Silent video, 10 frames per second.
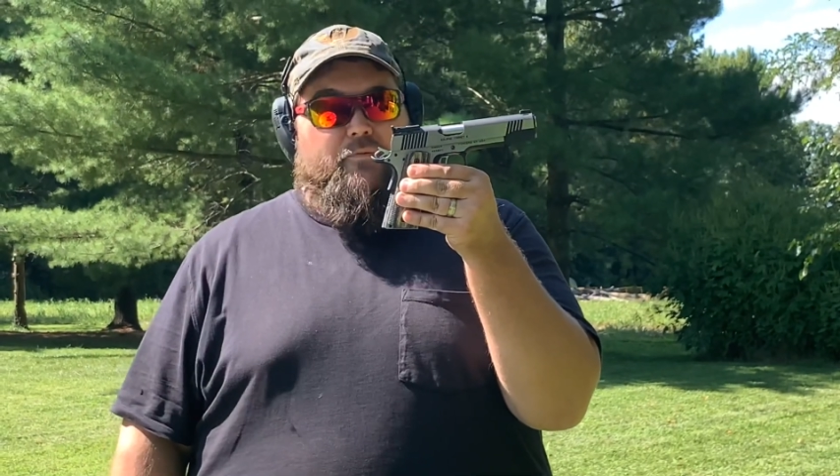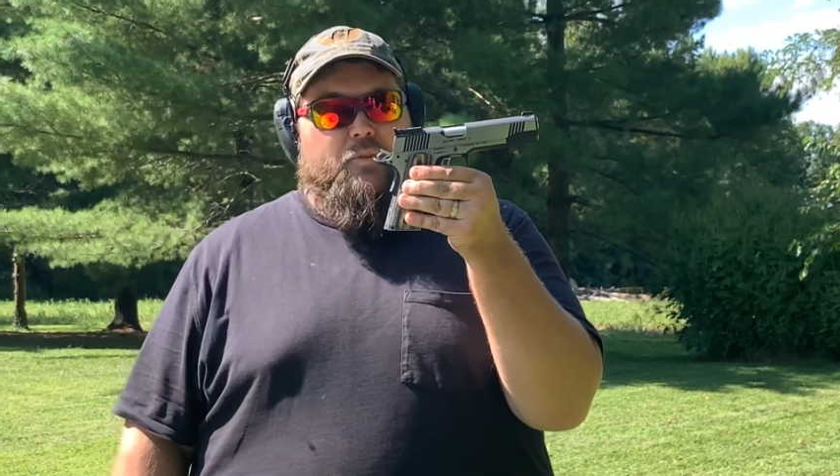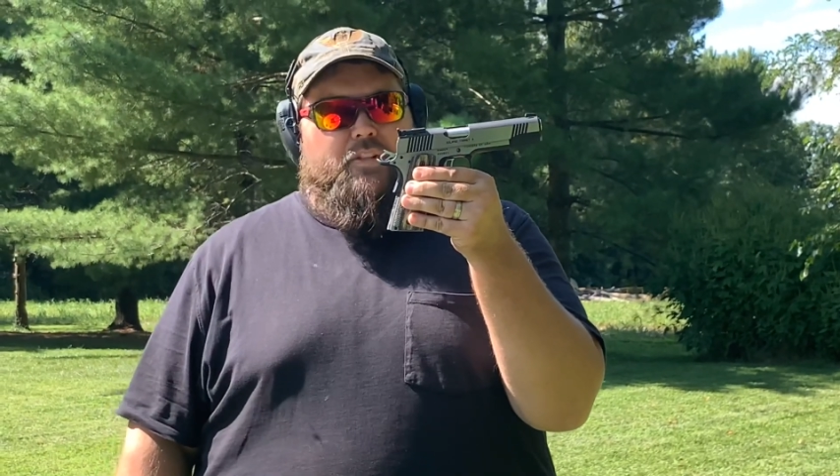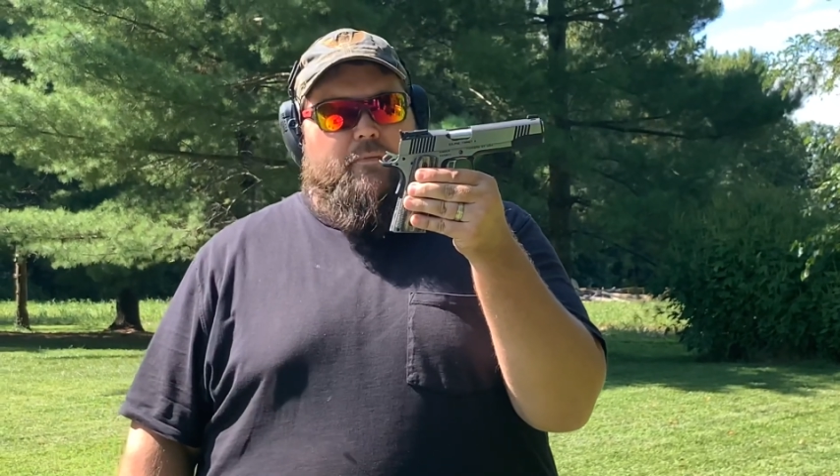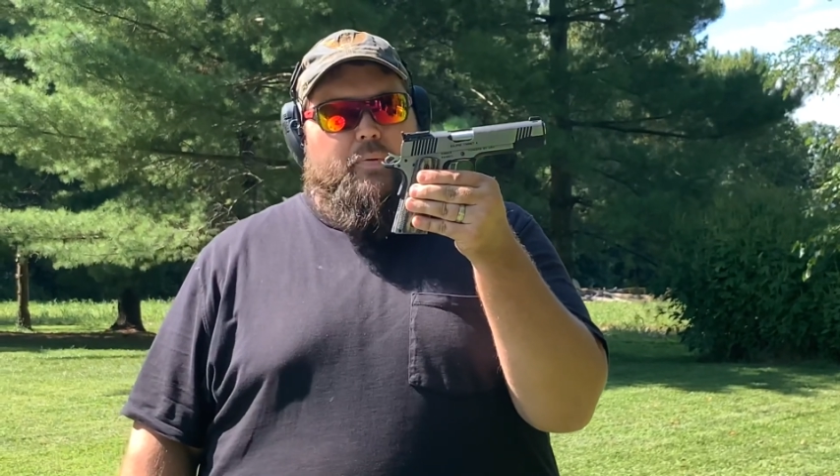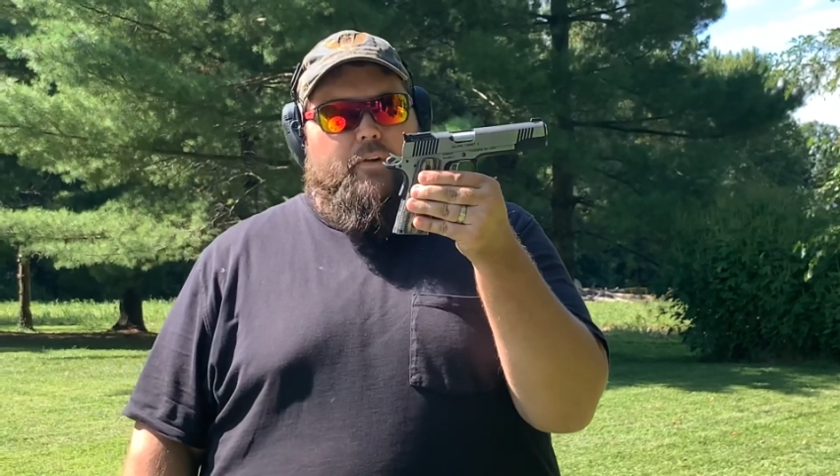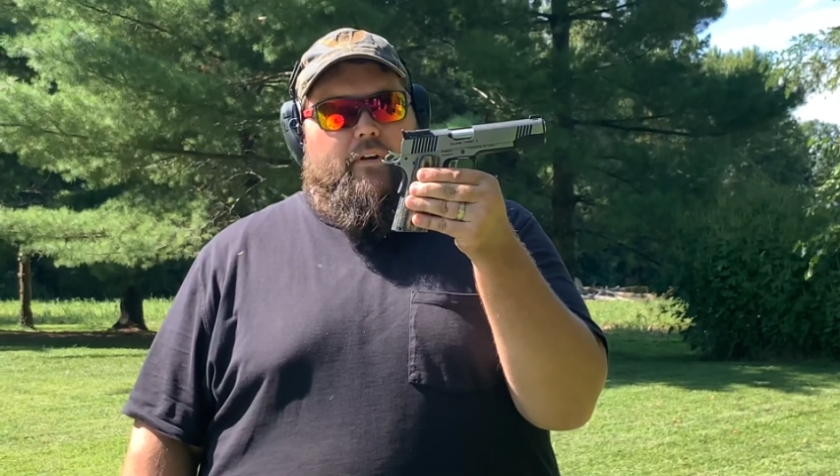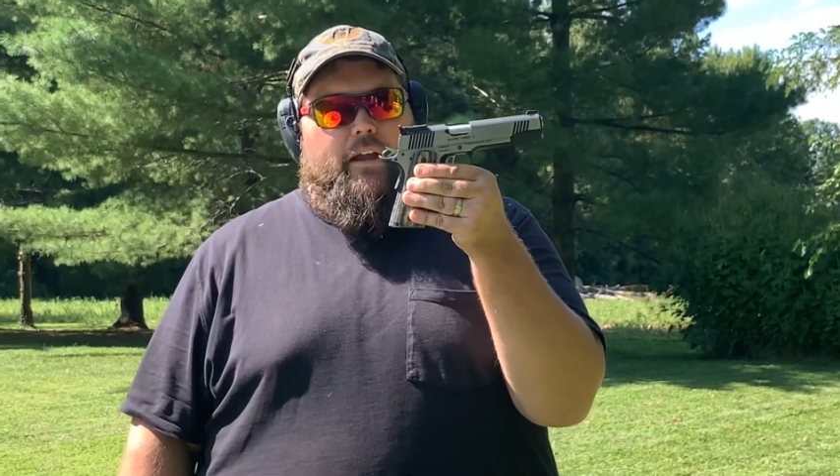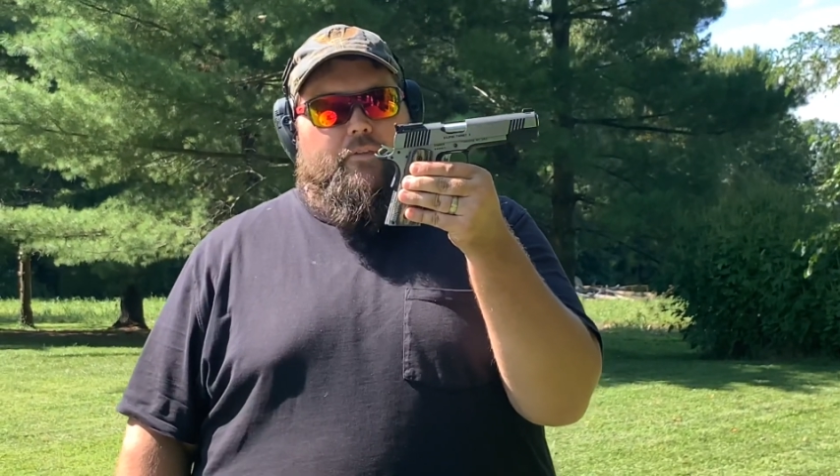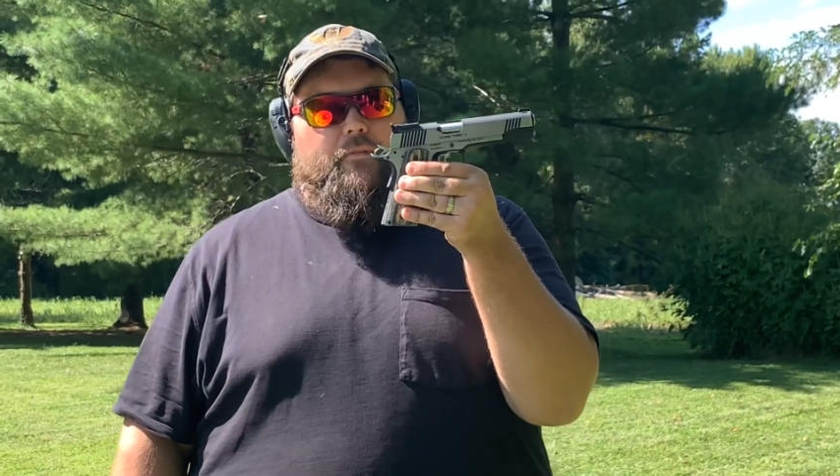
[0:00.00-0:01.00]
Before she even put a
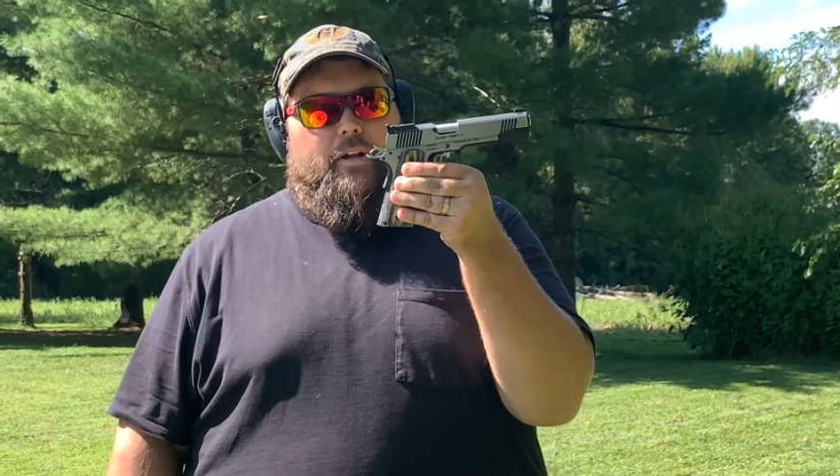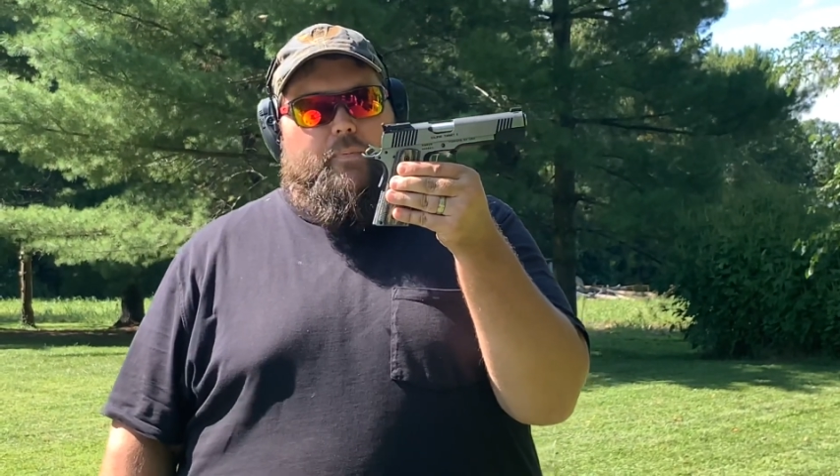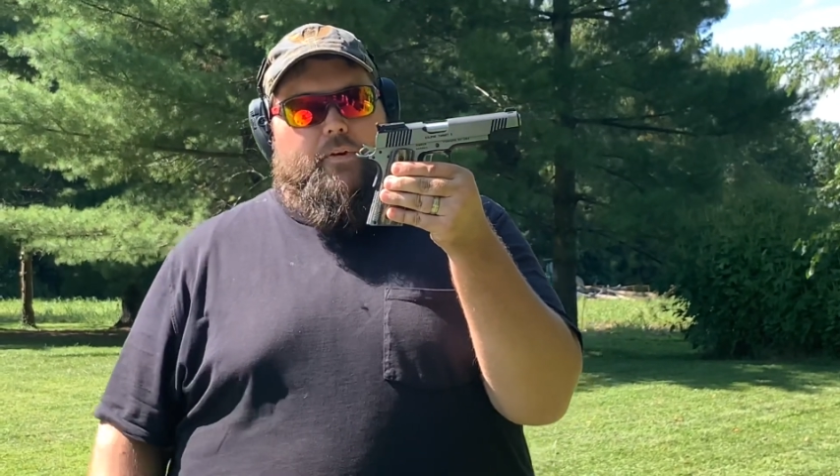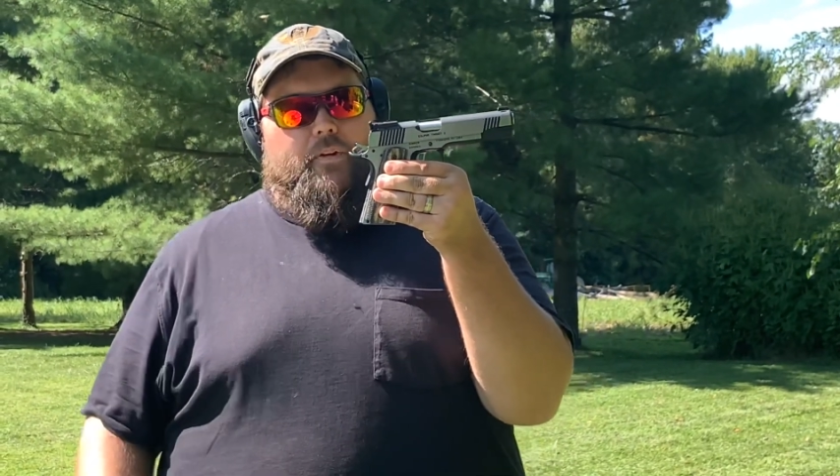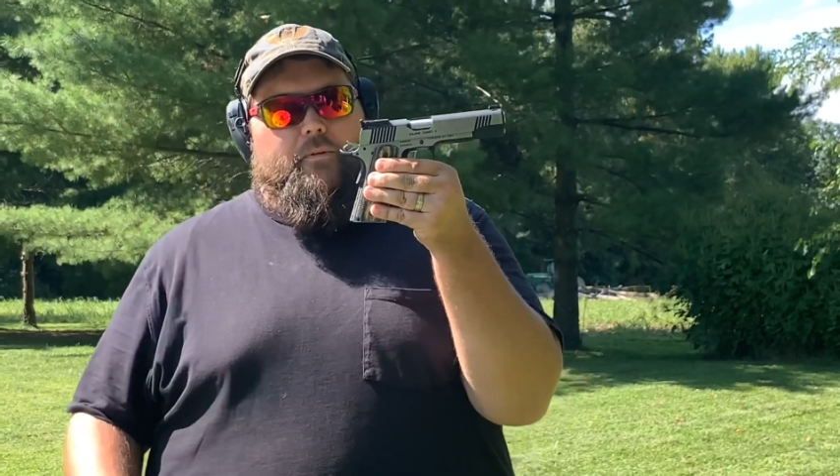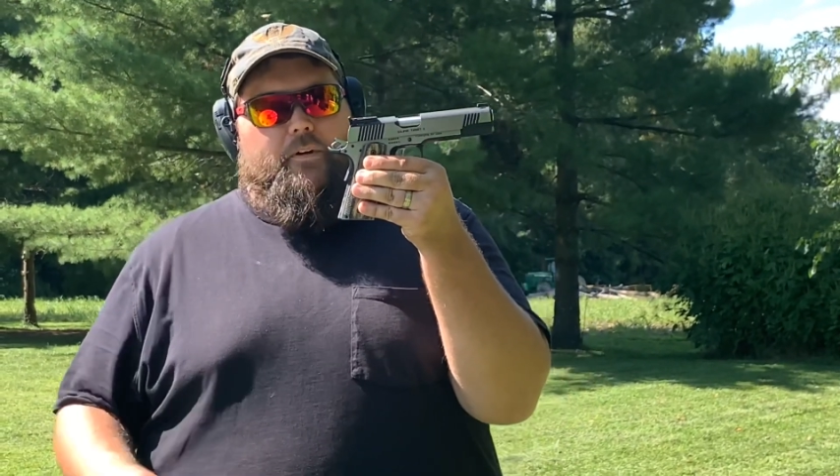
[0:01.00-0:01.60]
round through it, I put a new